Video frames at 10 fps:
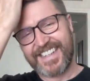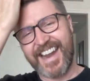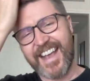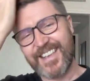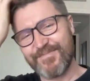
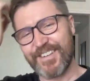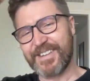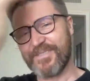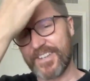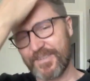
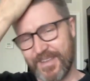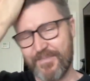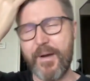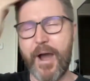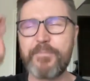Desperately want to meet
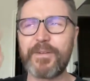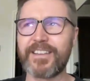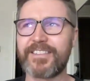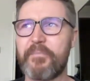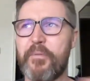them. I'm hoping
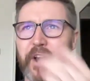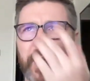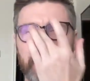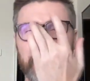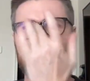at some point I
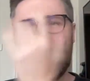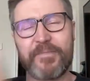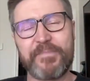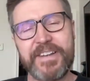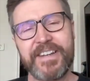will meet them.